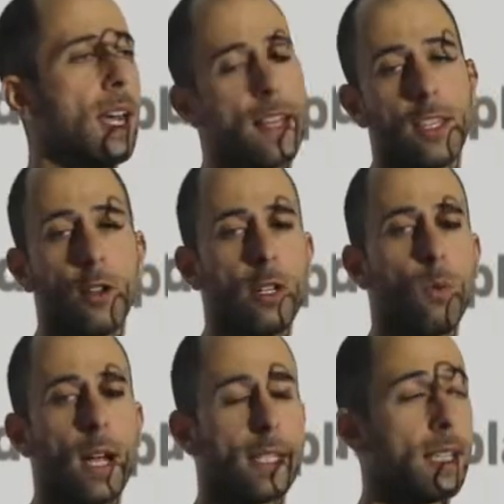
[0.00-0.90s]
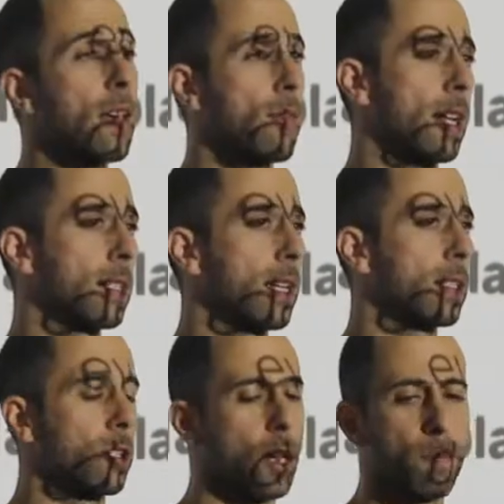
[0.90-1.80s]
And the only way to get that
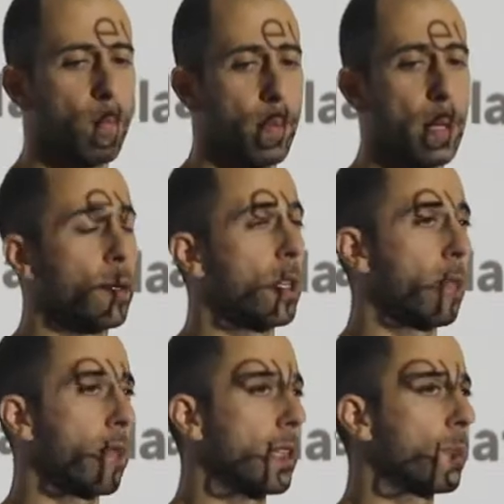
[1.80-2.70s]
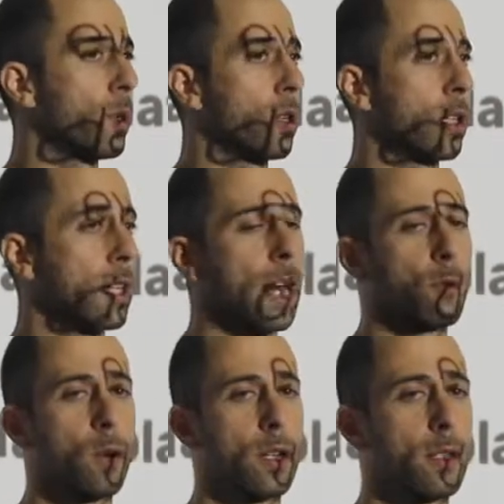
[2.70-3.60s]
data, people like Facebook and
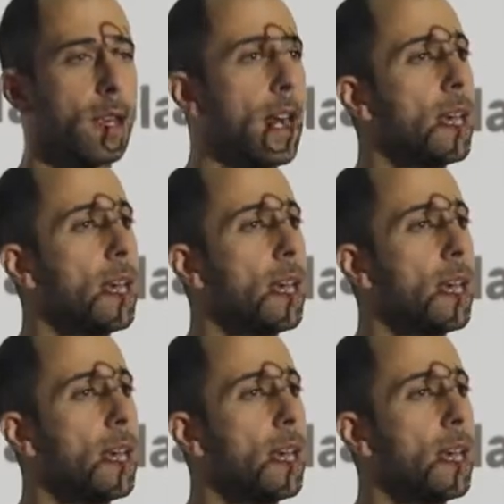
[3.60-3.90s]
AdWords,